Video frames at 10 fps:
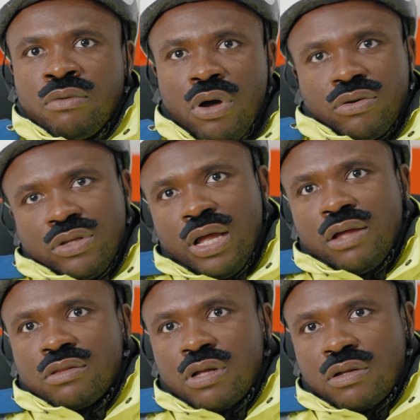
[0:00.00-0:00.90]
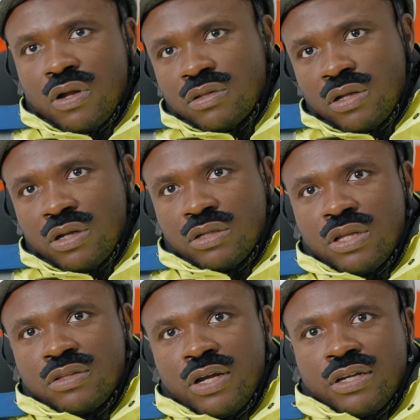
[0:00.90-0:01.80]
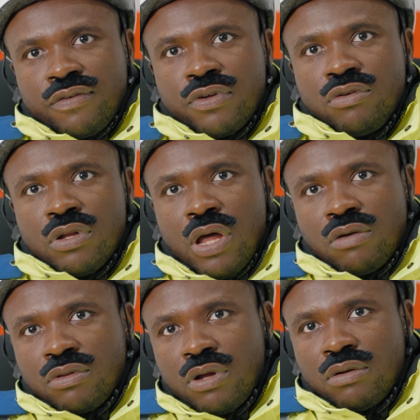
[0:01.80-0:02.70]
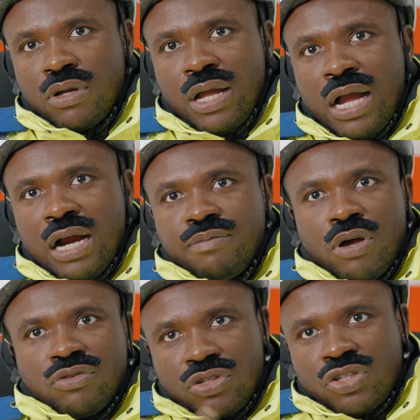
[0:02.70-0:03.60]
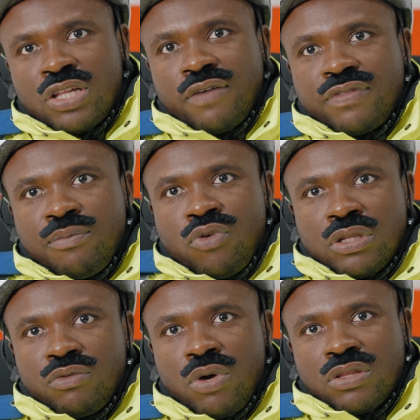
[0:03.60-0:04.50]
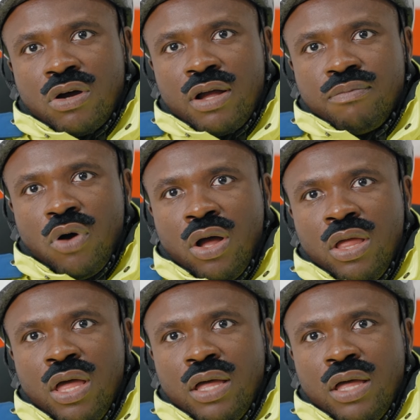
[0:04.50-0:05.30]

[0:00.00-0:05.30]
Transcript: Oh, you know, I did take a few, you know, Haribo, just stuffed them one time, but